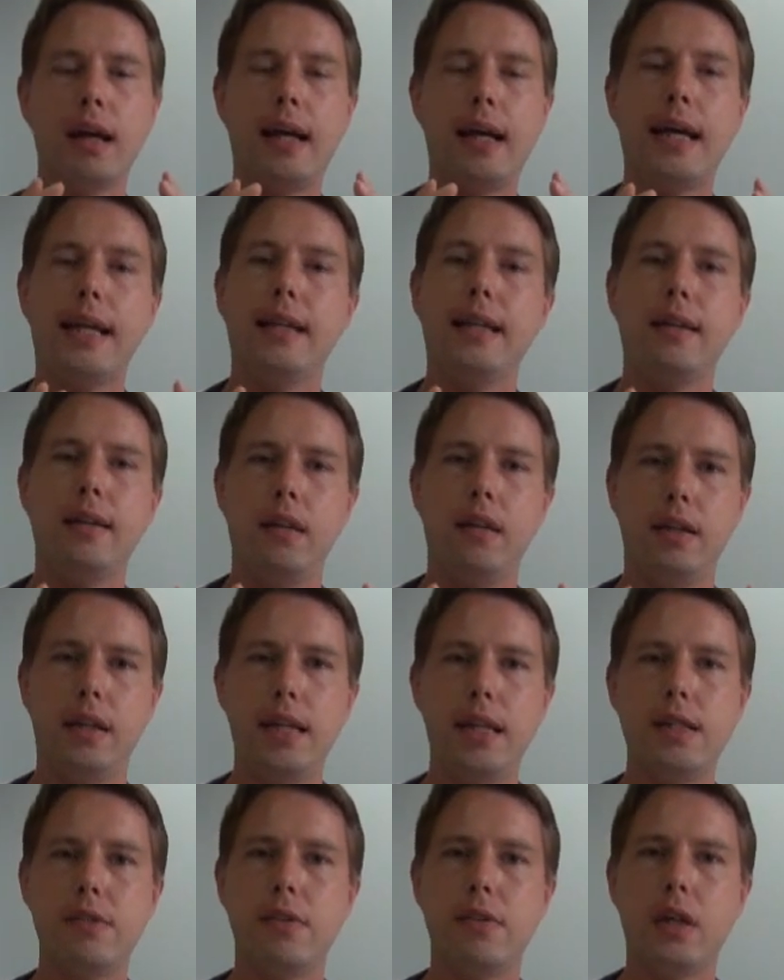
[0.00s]
And
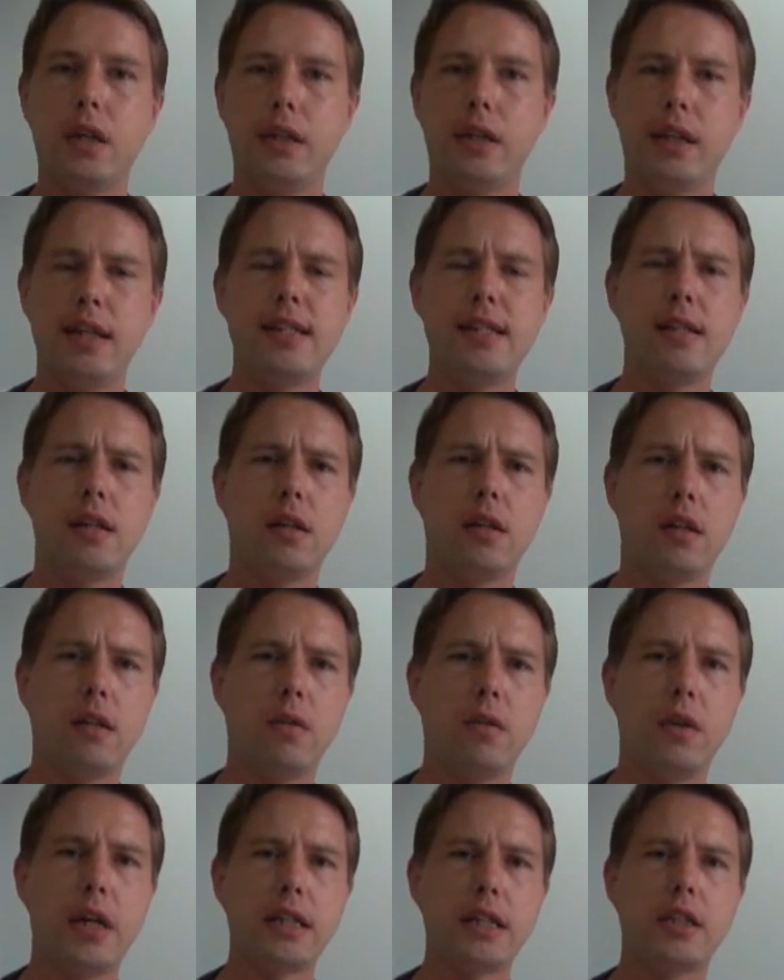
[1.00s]
these were
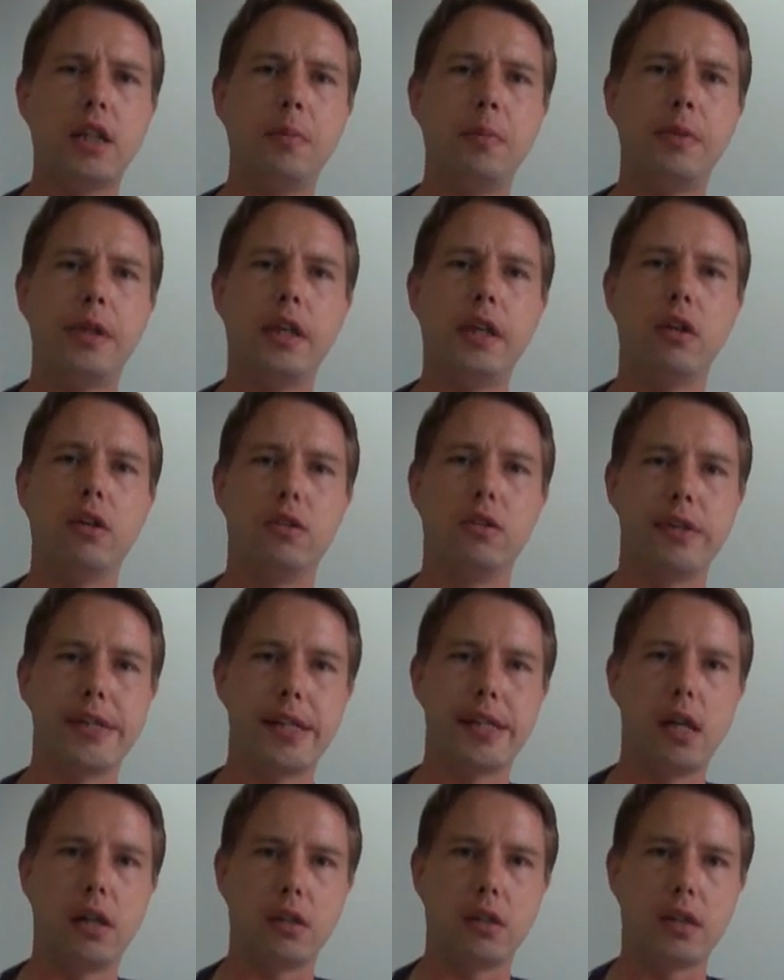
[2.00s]
actually pretty good
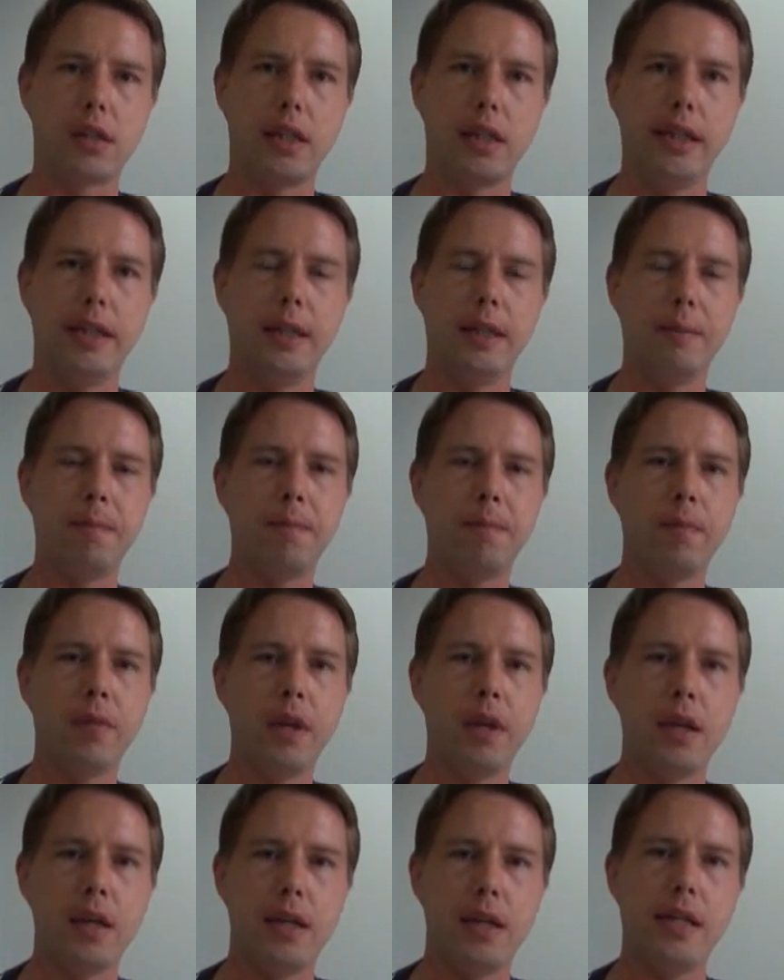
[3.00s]
results. The
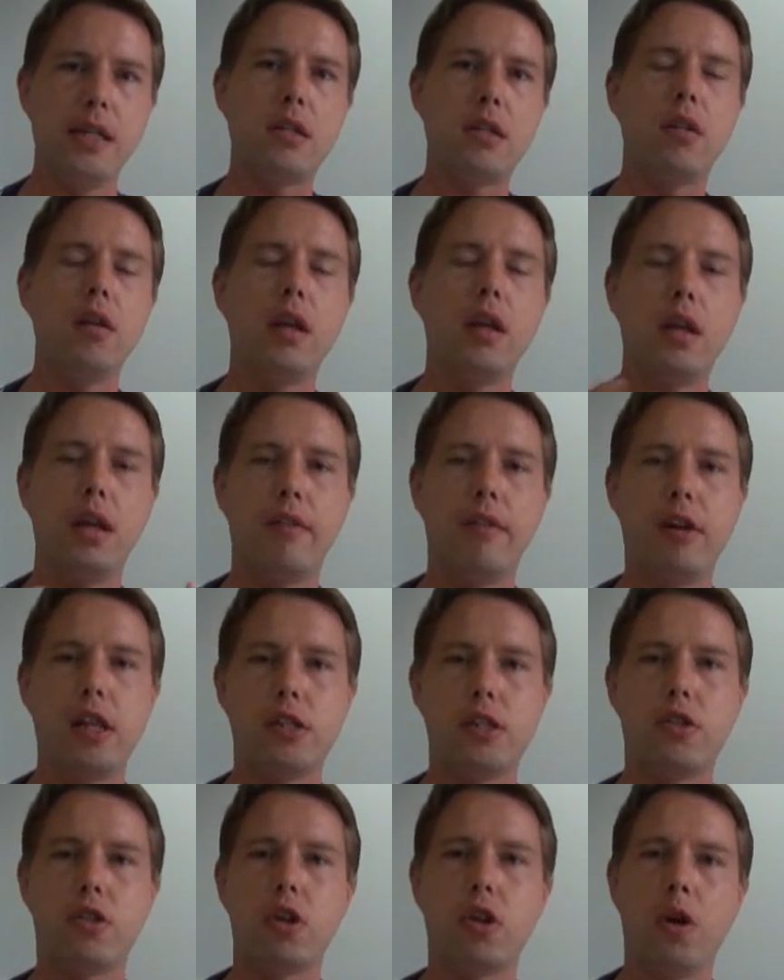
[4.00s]
insulin
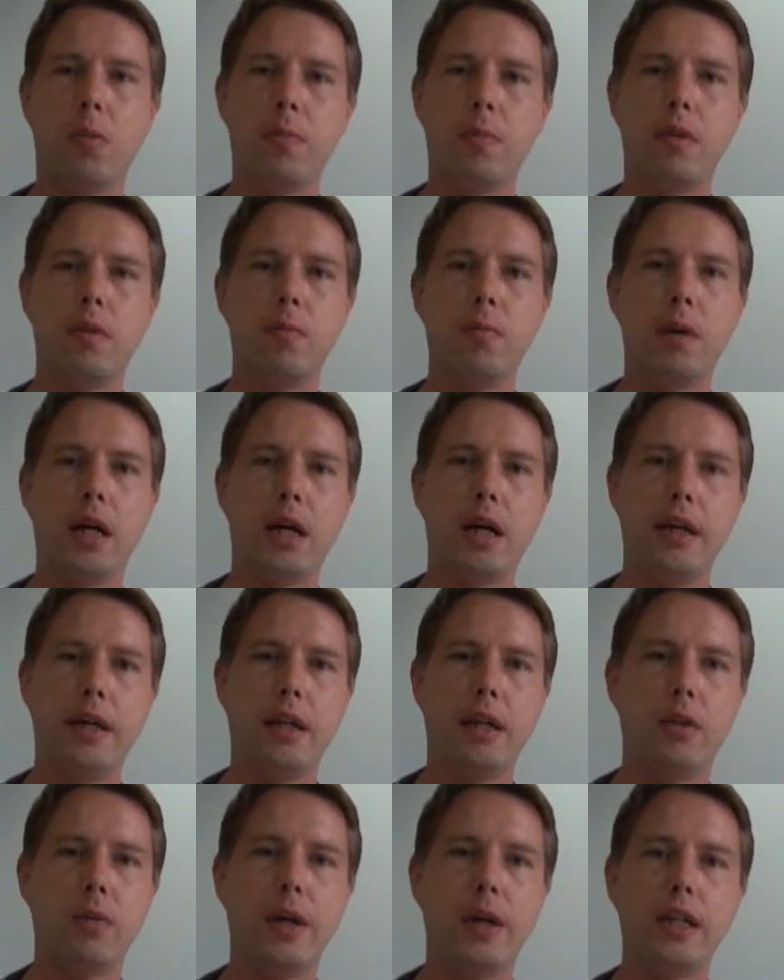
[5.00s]
levels dropped
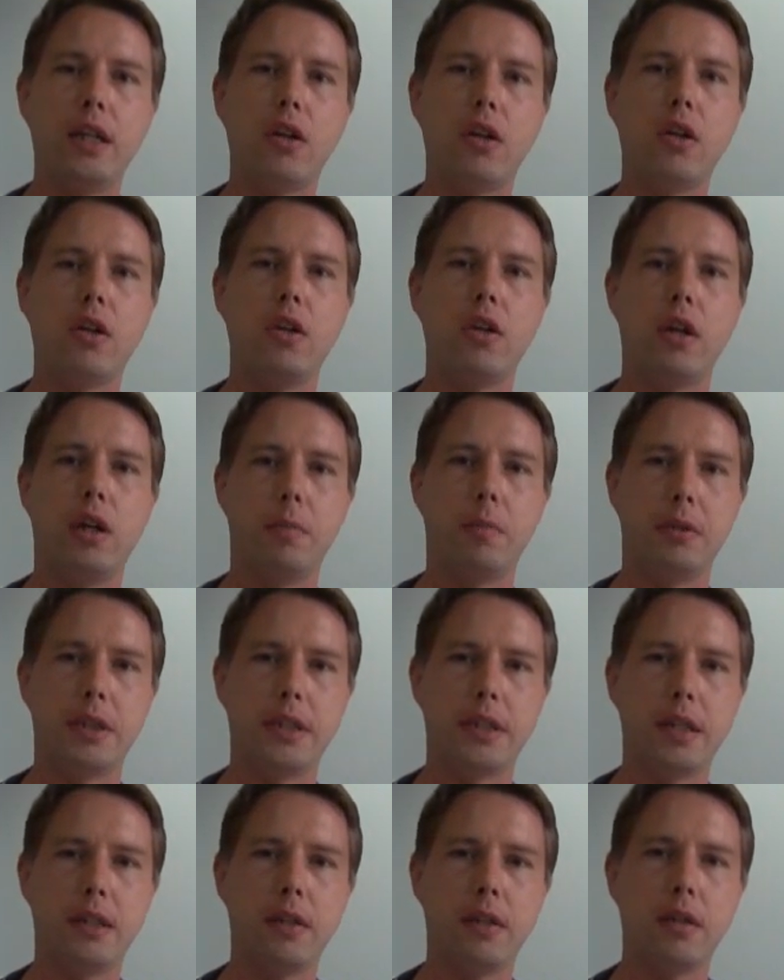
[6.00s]
by 20 to
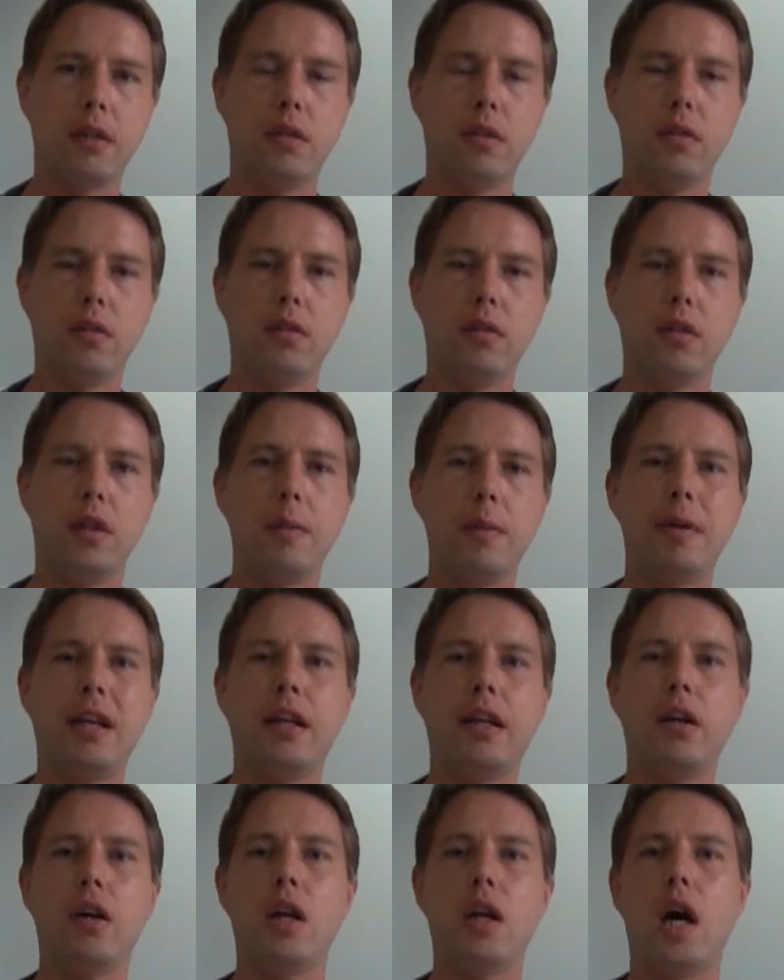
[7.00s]
30%,
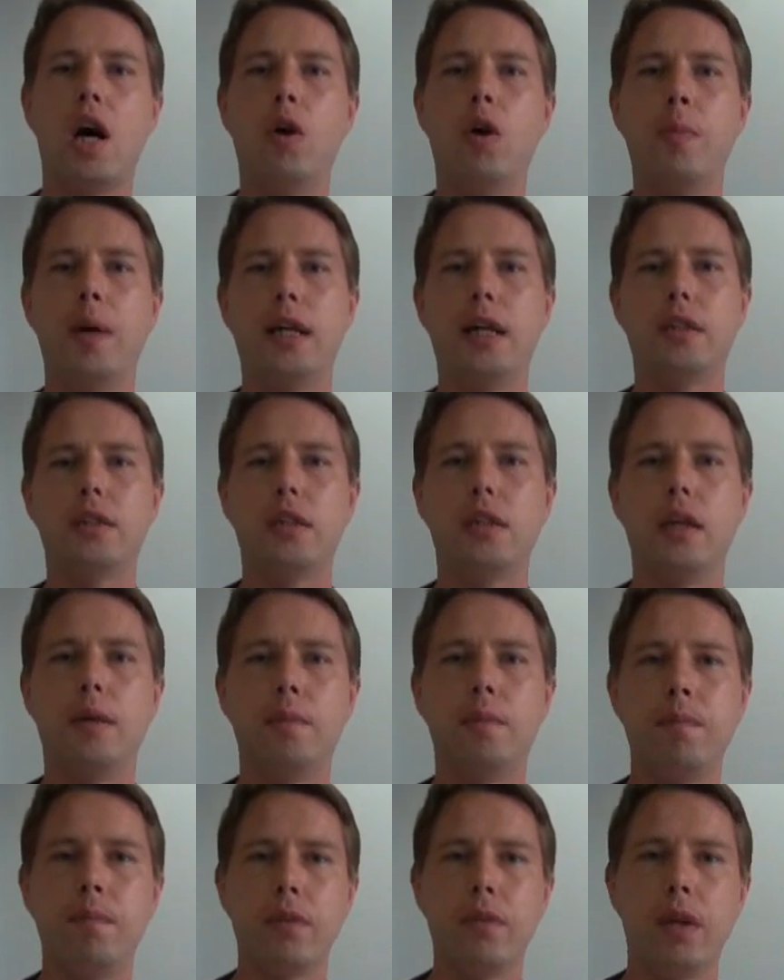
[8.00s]
depending on how much,
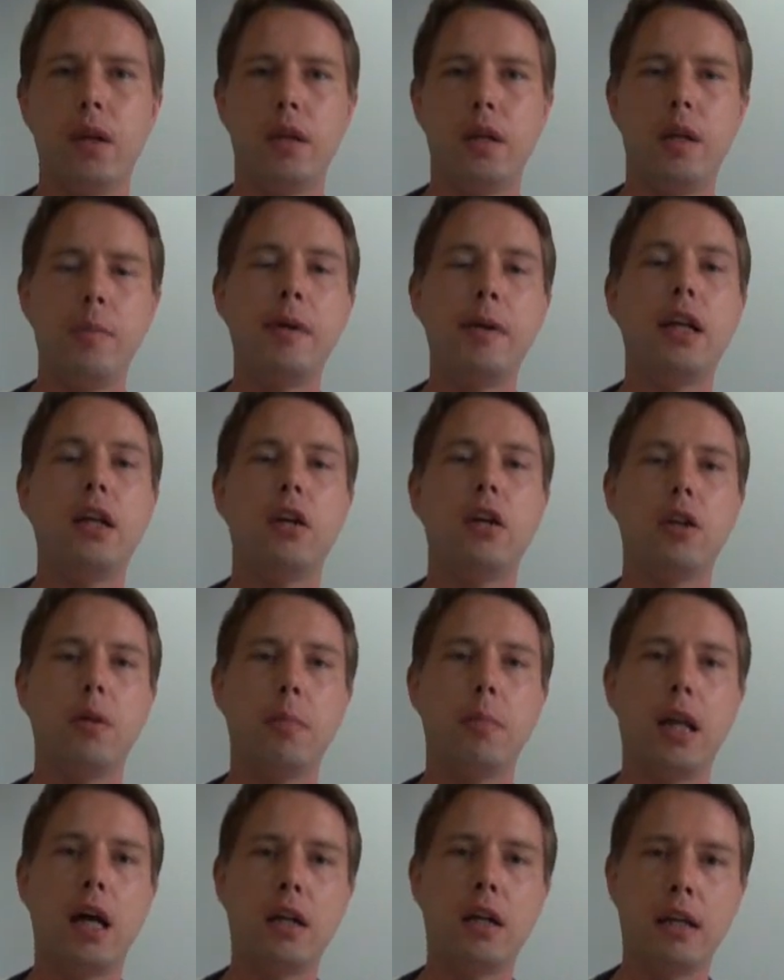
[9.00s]
depending on the
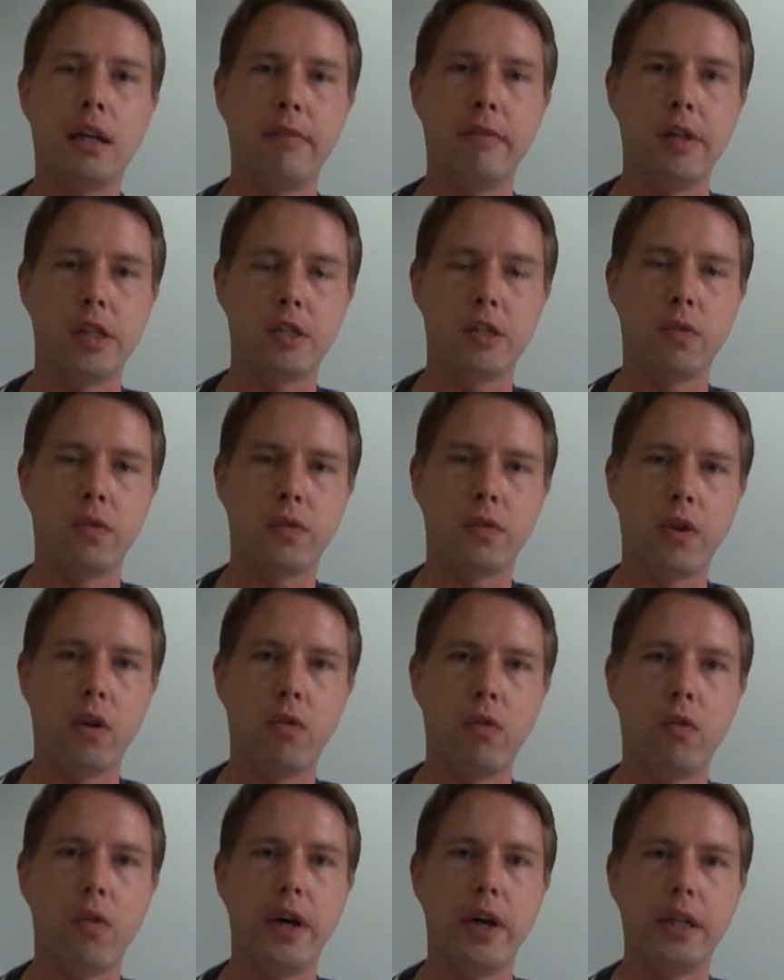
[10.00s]
blood levels
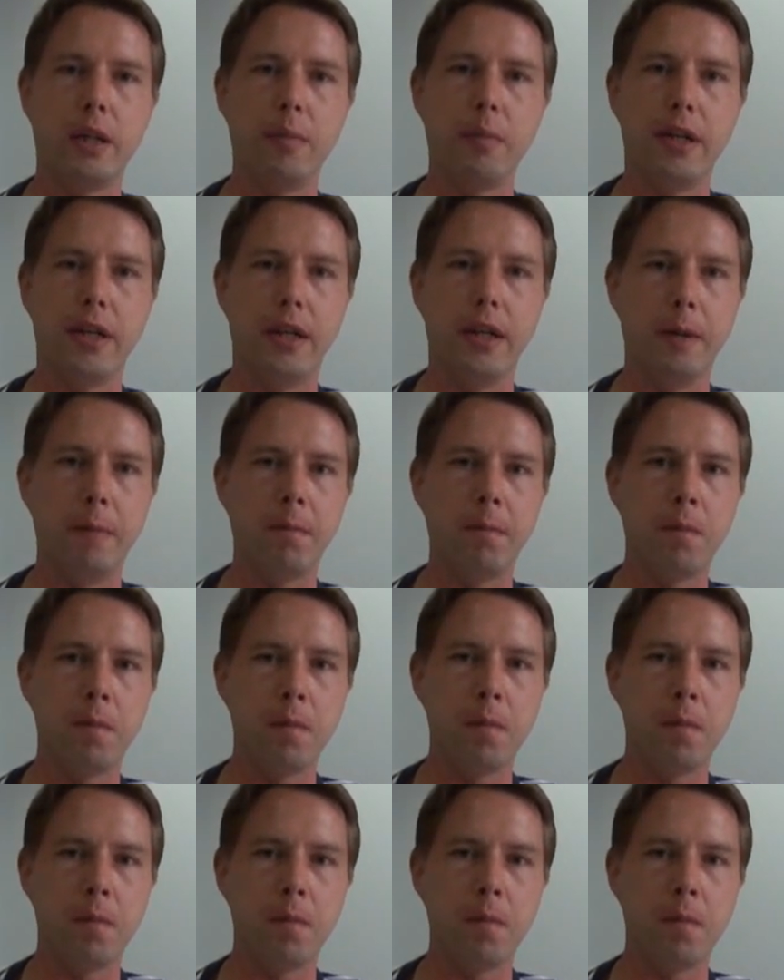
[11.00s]
of vitamin D.